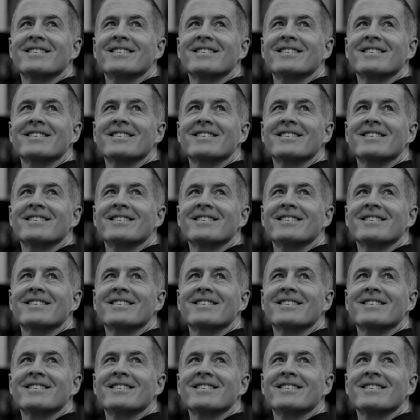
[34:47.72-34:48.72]

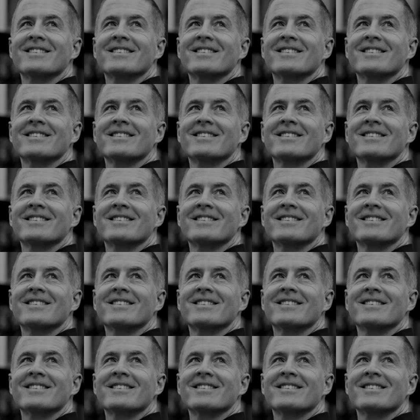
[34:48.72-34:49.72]

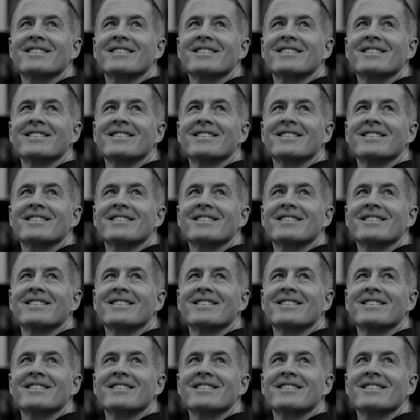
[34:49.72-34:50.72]

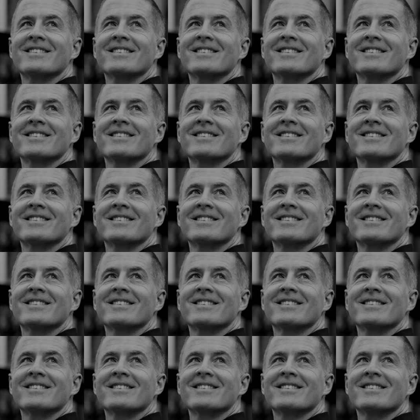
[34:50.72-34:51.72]

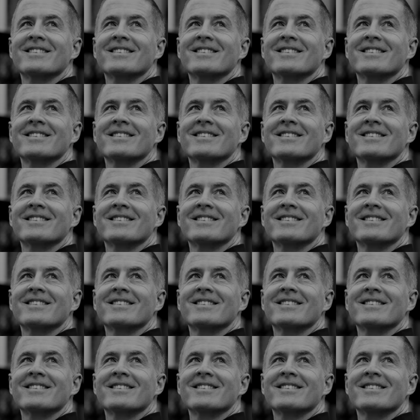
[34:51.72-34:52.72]

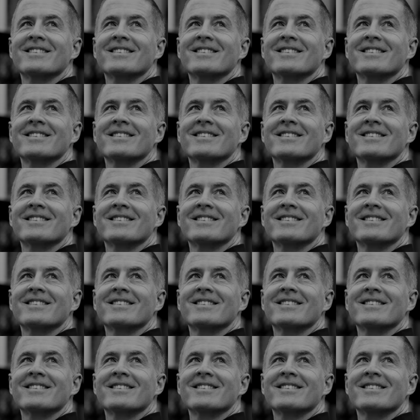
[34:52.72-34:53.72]

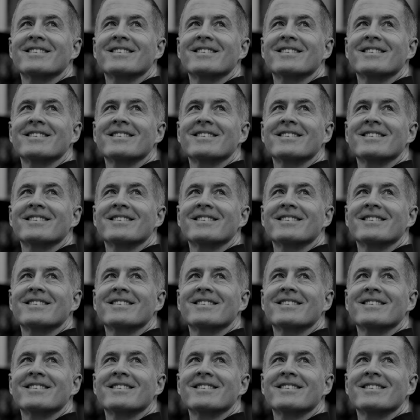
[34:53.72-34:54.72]

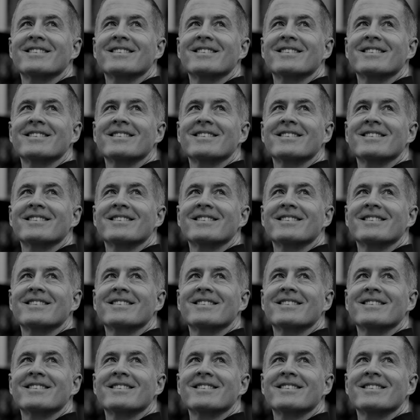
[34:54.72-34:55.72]
The face doesn't move, so there is nothing to read.